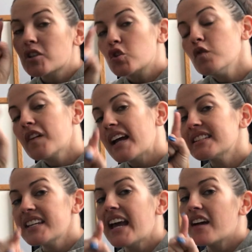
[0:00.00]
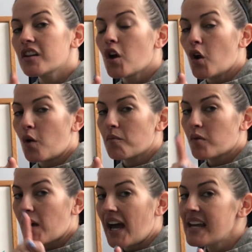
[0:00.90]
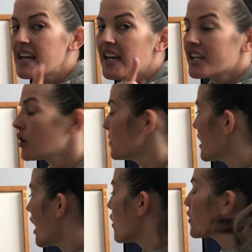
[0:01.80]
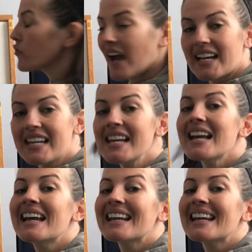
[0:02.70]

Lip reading: but you've got to count at home, okay? Here we go. Ready?